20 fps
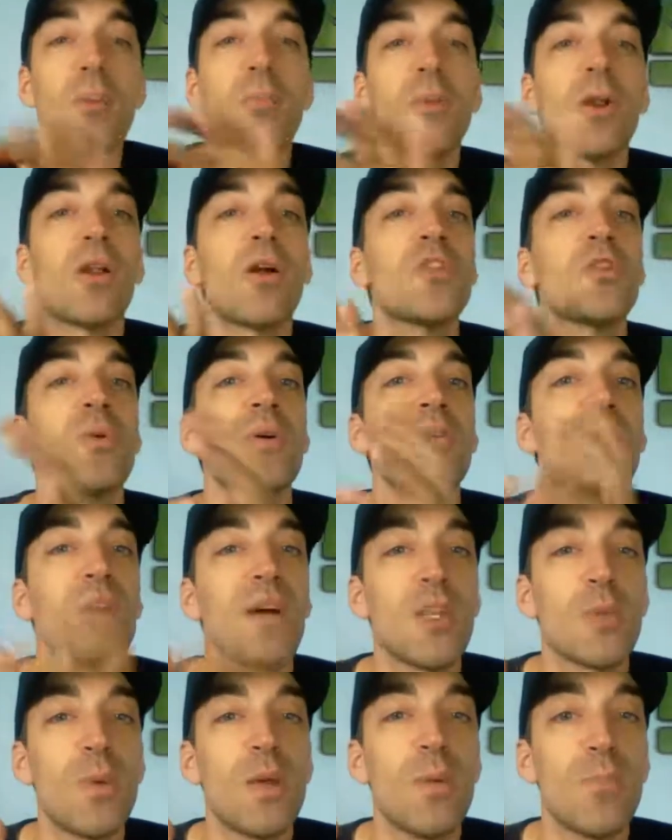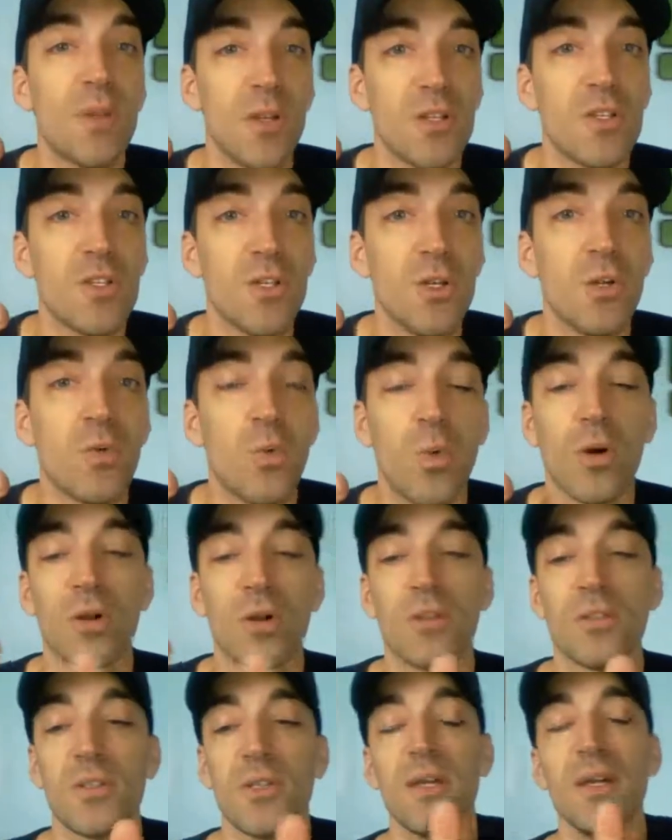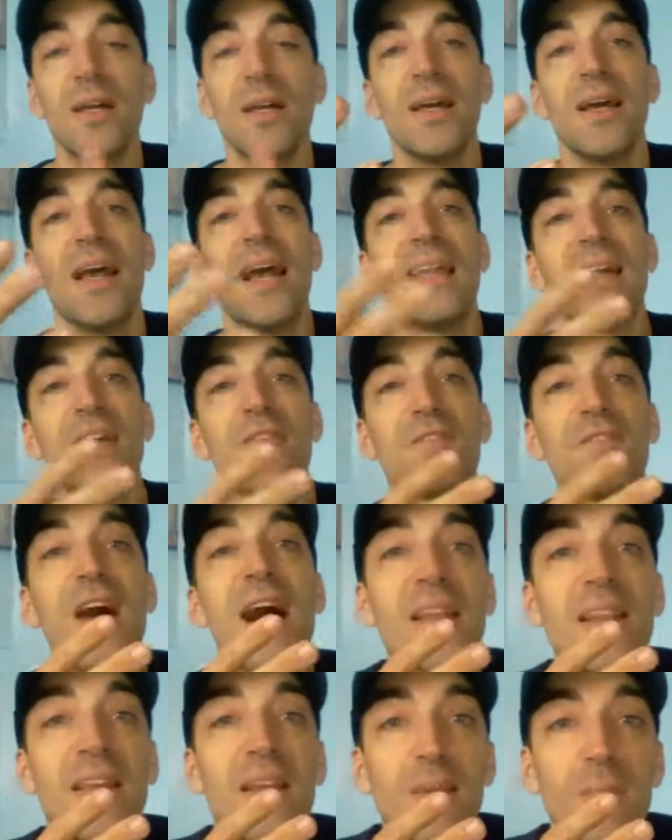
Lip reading: but it also invites people into your world. And then finally,